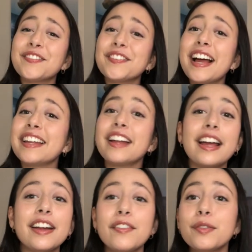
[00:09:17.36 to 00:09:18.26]

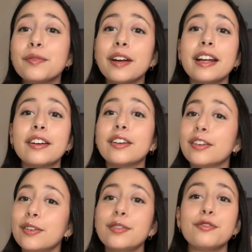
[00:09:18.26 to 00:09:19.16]
I haven't read a
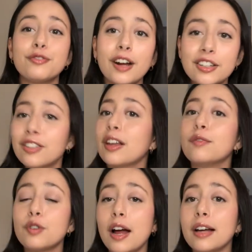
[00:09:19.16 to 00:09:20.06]
good fresh love
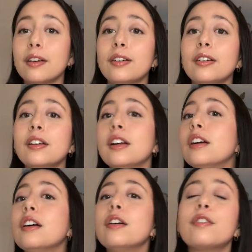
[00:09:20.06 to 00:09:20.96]
triangle
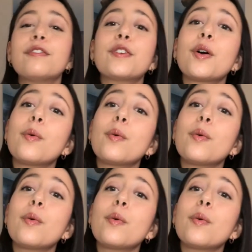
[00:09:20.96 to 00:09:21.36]
for a